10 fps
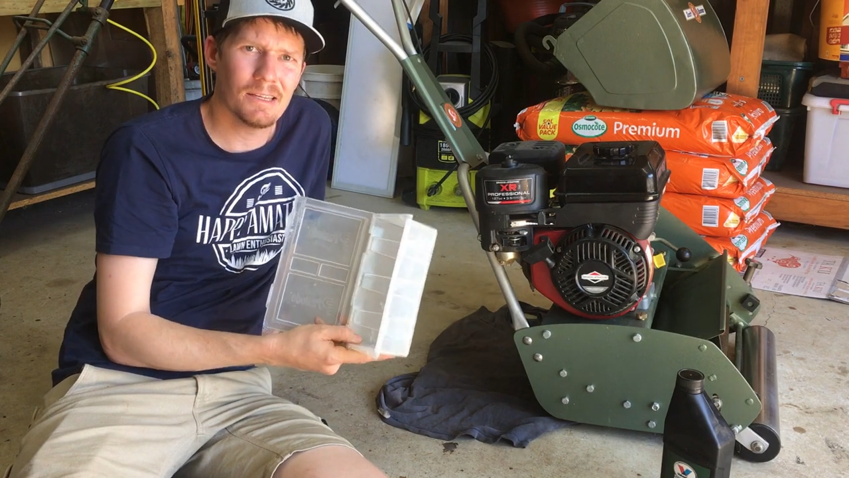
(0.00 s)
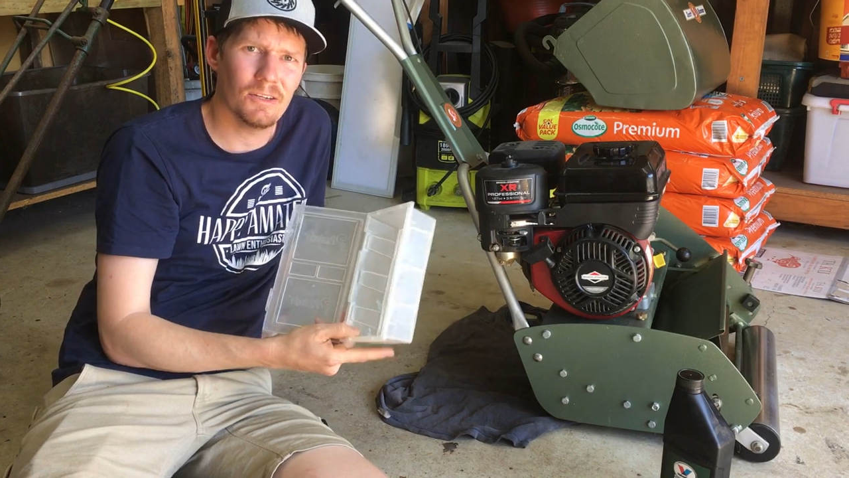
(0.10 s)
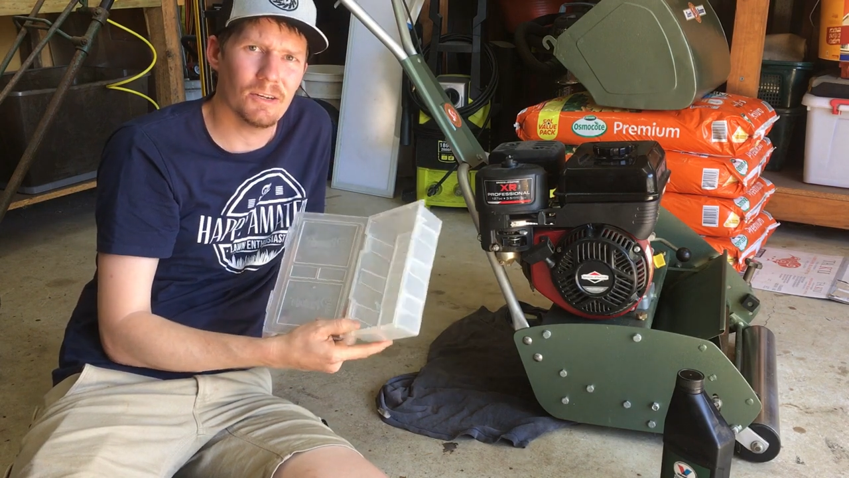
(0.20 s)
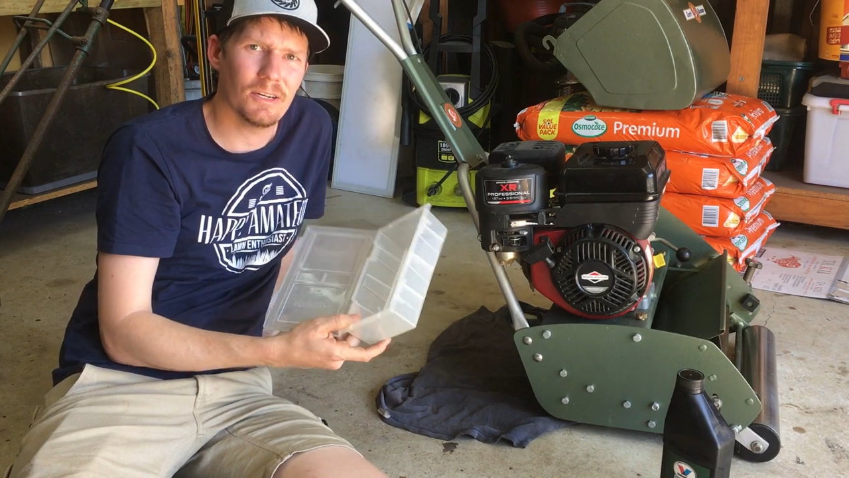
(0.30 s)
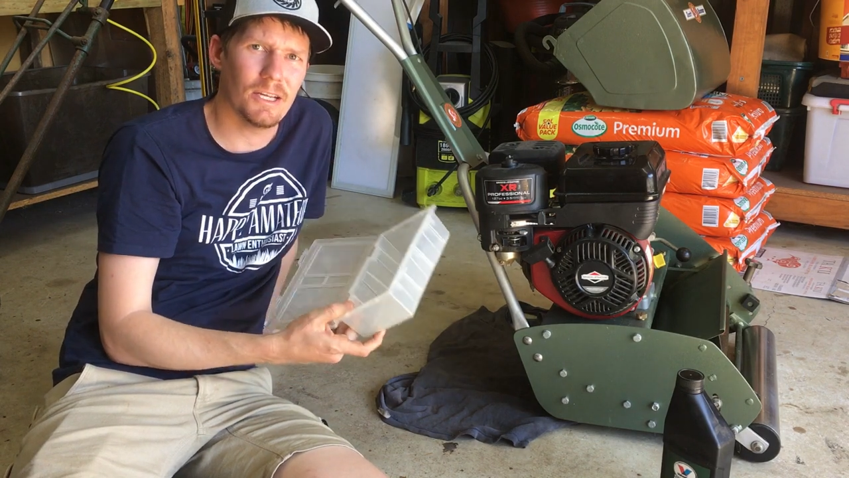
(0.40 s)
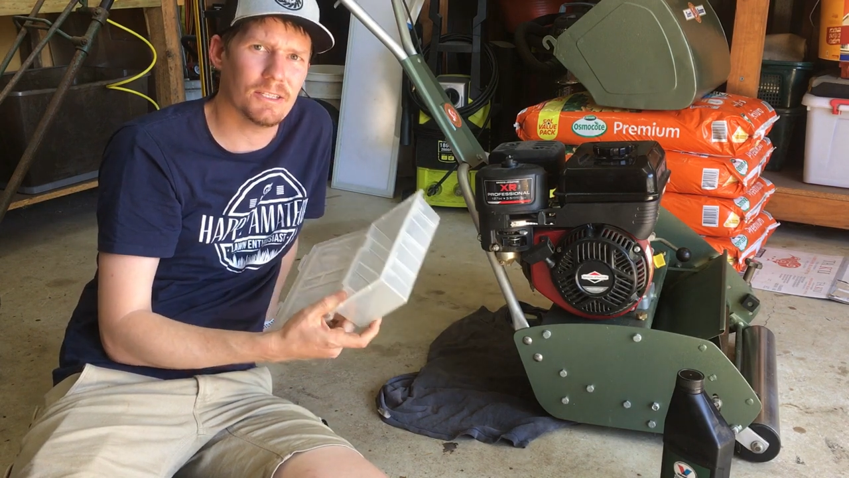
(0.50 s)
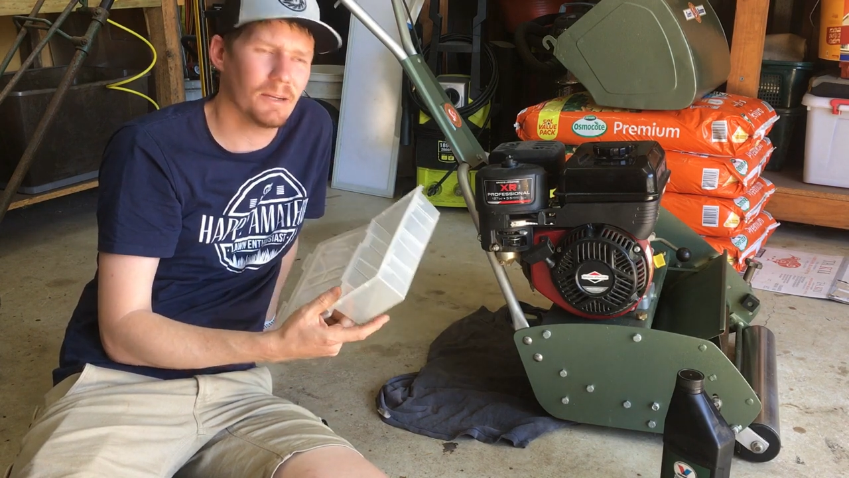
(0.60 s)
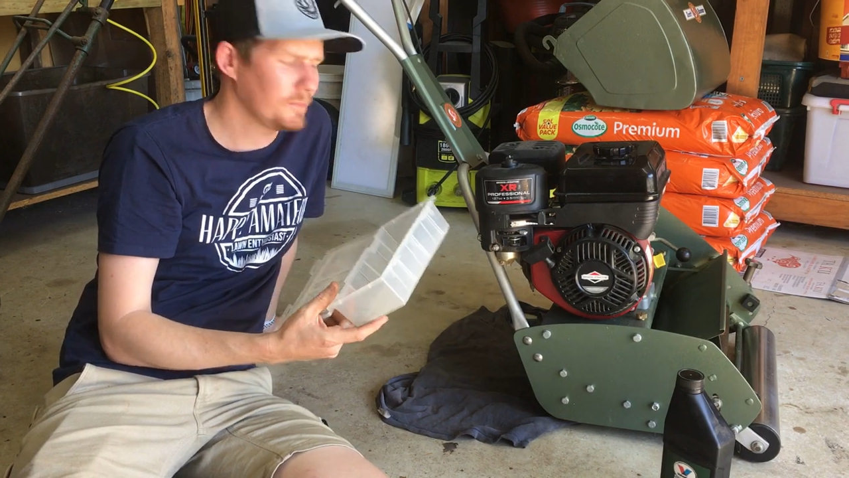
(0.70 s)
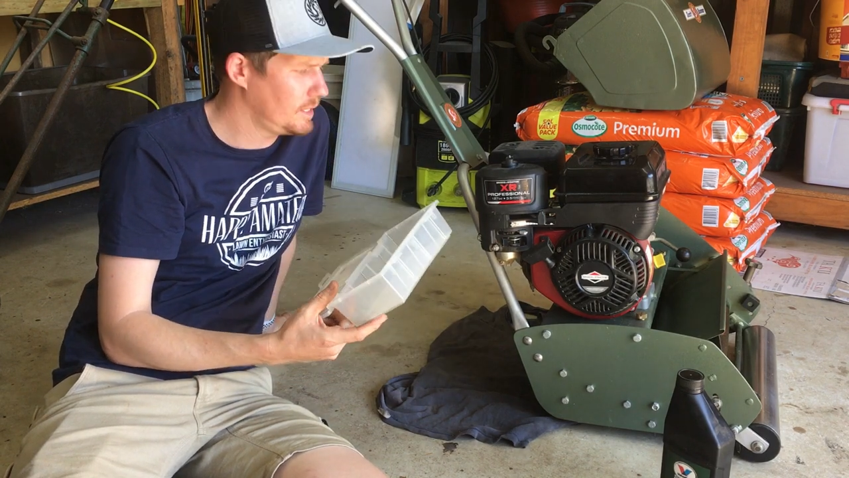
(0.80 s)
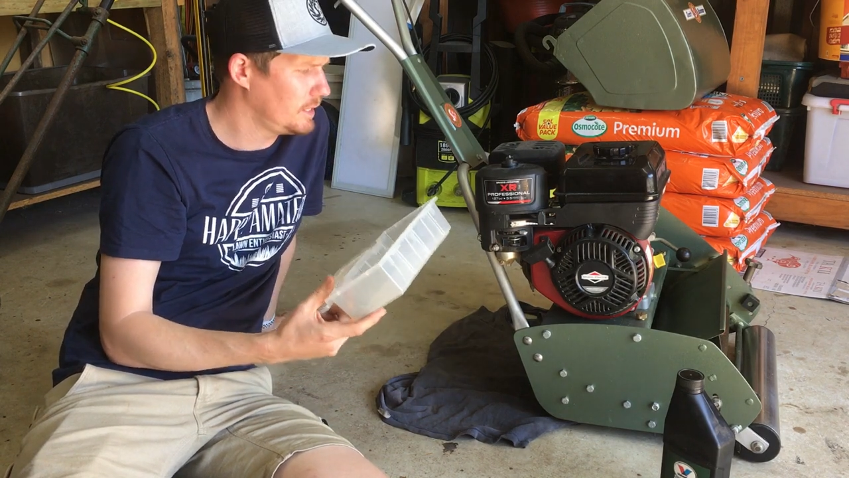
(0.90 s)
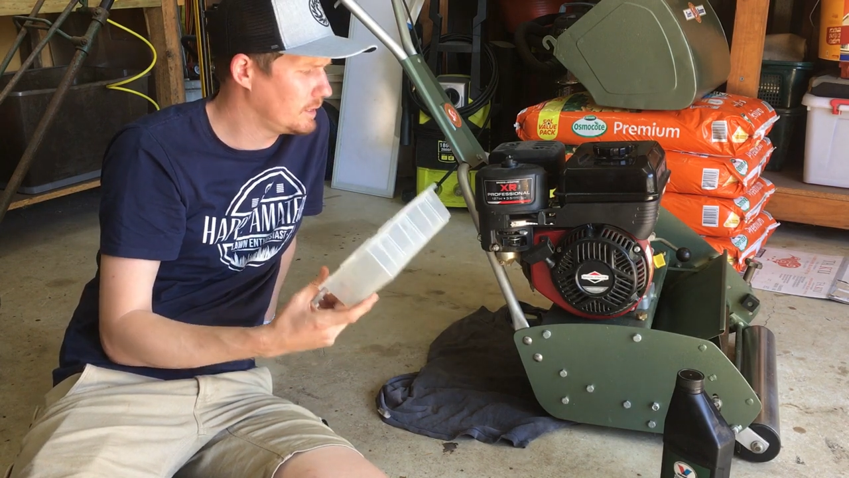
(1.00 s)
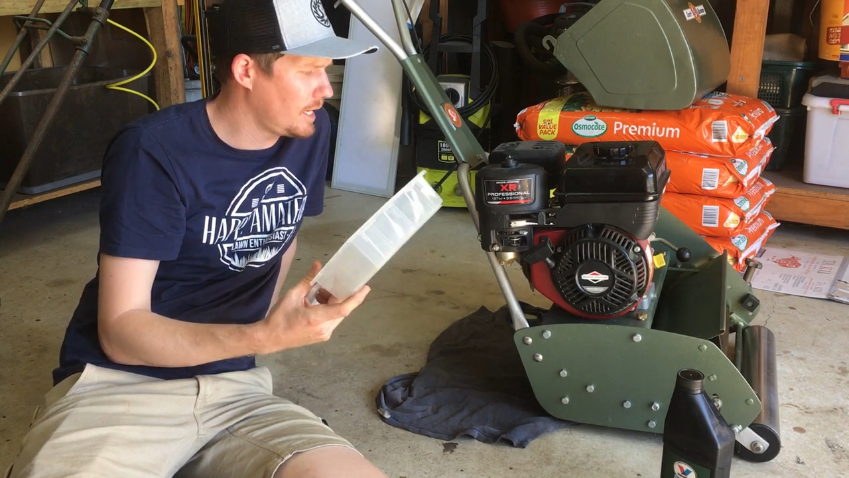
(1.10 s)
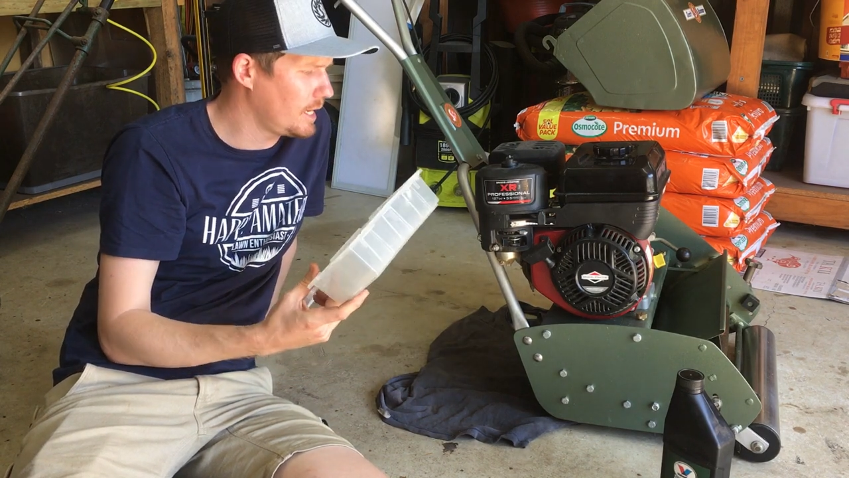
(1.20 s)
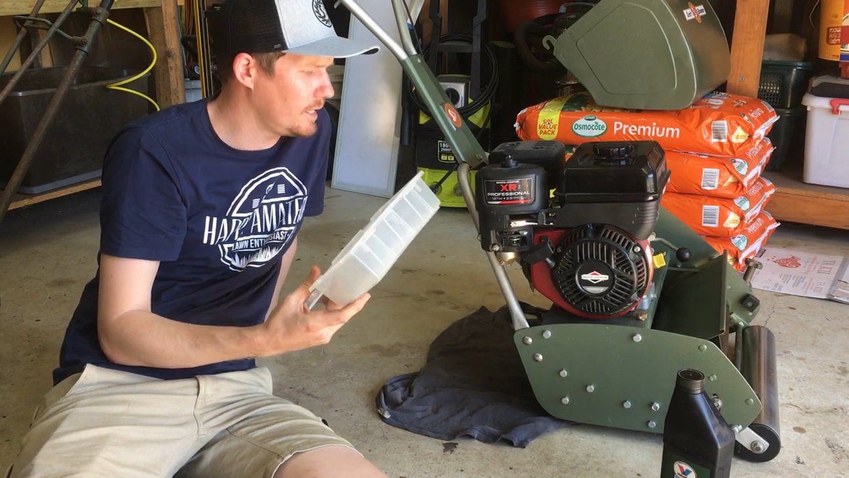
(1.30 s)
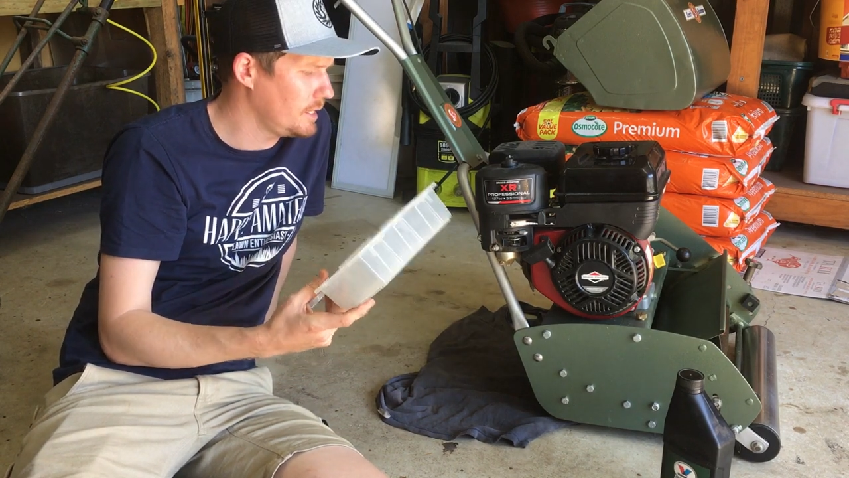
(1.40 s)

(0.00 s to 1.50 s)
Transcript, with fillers: you're going to need something that